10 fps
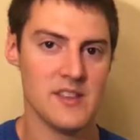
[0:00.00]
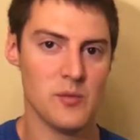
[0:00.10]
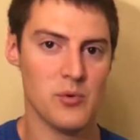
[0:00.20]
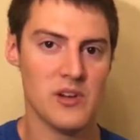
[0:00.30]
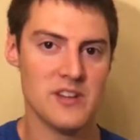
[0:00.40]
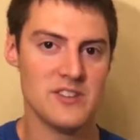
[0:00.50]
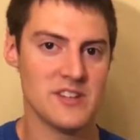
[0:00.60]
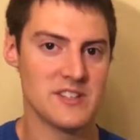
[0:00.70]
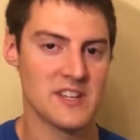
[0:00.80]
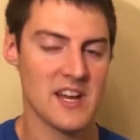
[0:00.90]
the bridge,
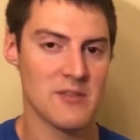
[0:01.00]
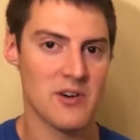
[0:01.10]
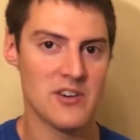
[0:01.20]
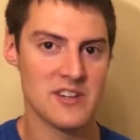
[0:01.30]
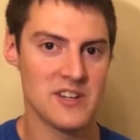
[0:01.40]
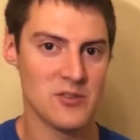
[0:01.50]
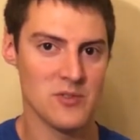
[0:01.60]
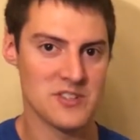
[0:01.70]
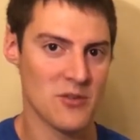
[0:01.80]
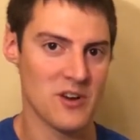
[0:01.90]
it's kind of hard to hear
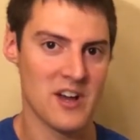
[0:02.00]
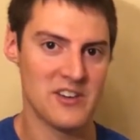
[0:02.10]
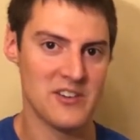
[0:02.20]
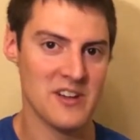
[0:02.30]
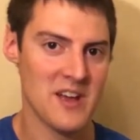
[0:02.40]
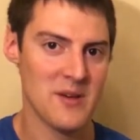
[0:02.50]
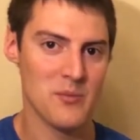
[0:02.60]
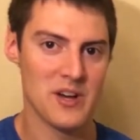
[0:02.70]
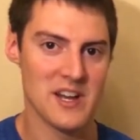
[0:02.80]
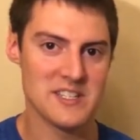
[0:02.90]
what's going on here,
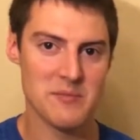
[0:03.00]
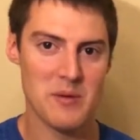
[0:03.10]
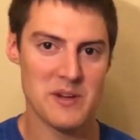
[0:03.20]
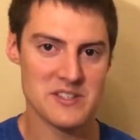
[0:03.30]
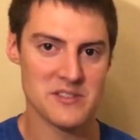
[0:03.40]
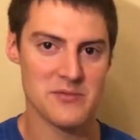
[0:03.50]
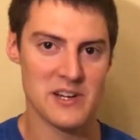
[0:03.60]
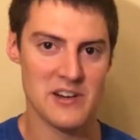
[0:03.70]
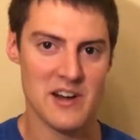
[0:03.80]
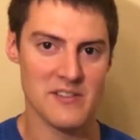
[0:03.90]
but I did my best to
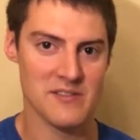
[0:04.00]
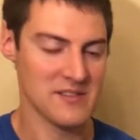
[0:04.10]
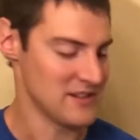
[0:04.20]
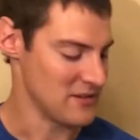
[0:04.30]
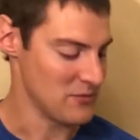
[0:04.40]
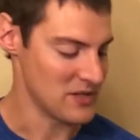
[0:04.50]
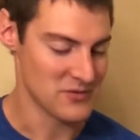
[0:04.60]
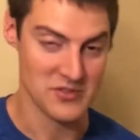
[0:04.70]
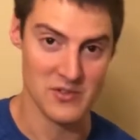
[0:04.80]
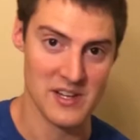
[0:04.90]
figure out what he was
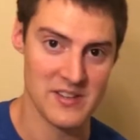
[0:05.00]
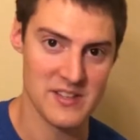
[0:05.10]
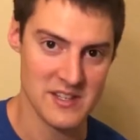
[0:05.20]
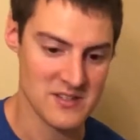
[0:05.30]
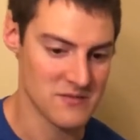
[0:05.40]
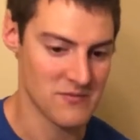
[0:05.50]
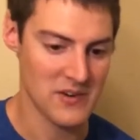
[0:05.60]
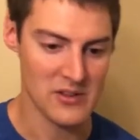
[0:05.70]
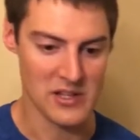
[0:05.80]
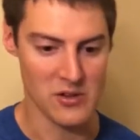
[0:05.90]
doing. I think it's
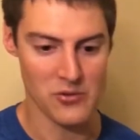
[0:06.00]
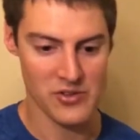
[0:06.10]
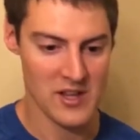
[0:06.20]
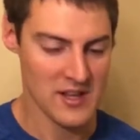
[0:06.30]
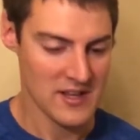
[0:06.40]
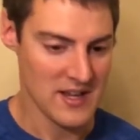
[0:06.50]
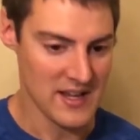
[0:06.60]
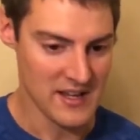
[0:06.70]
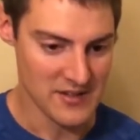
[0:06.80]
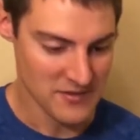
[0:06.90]
fairly close.
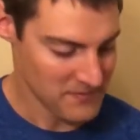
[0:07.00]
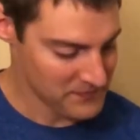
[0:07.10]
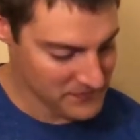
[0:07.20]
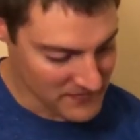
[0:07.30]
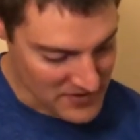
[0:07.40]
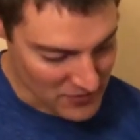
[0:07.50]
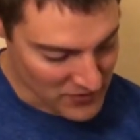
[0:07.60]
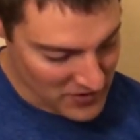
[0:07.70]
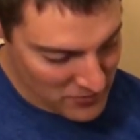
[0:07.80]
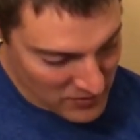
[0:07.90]
And so for
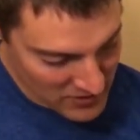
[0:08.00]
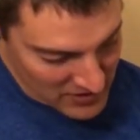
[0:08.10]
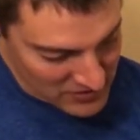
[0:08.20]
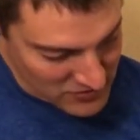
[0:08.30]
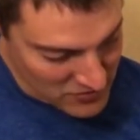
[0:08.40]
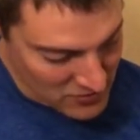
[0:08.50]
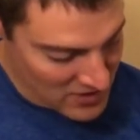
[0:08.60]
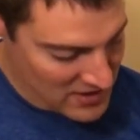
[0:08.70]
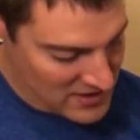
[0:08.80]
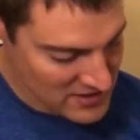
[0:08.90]
here, we're going to
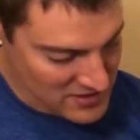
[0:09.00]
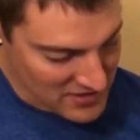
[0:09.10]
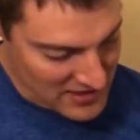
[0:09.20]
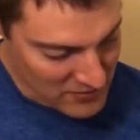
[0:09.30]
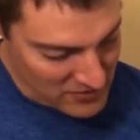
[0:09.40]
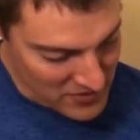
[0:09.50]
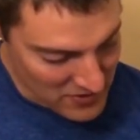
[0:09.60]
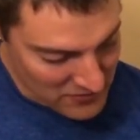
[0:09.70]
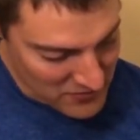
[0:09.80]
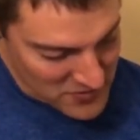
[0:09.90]
start out with our
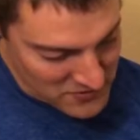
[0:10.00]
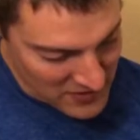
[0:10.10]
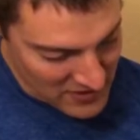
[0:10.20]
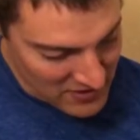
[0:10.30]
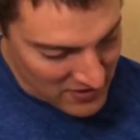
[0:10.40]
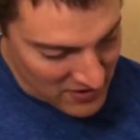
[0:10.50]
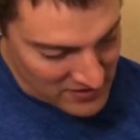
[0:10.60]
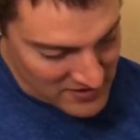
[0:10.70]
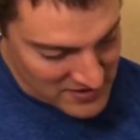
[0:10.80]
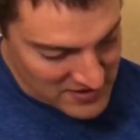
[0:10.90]
first finger on
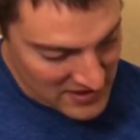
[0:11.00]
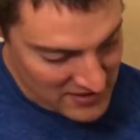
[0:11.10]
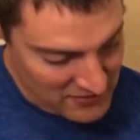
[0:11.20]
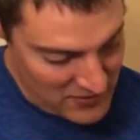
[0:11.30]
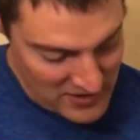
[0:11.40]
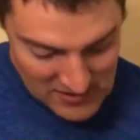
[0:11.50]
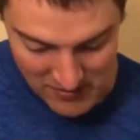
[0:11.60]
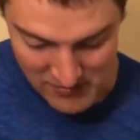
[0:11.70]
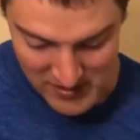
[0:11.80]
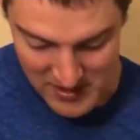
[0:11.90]
the second fret
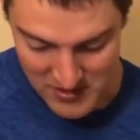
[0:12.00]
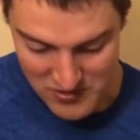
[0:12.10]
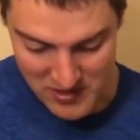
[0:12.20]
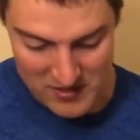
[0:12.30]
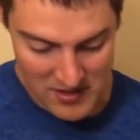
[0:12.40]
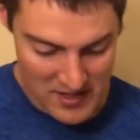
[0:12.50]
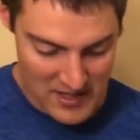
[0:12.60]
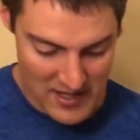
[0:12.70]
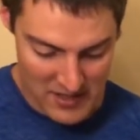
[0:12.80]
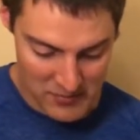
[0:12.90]
of the E string,
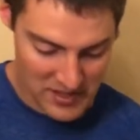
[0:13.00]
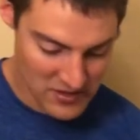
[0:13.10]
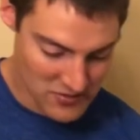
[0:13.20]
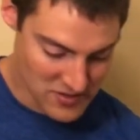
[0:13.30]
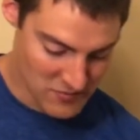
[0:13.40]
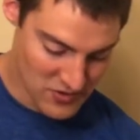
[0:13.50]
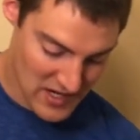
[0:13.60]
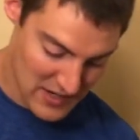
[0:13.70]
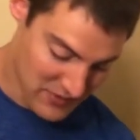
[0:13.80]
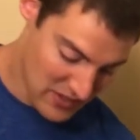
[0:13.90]
and we can use some
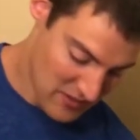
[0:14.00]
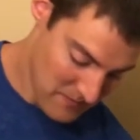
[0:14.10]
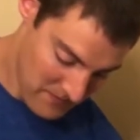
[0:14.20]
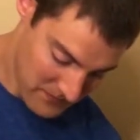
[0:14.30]
drive here.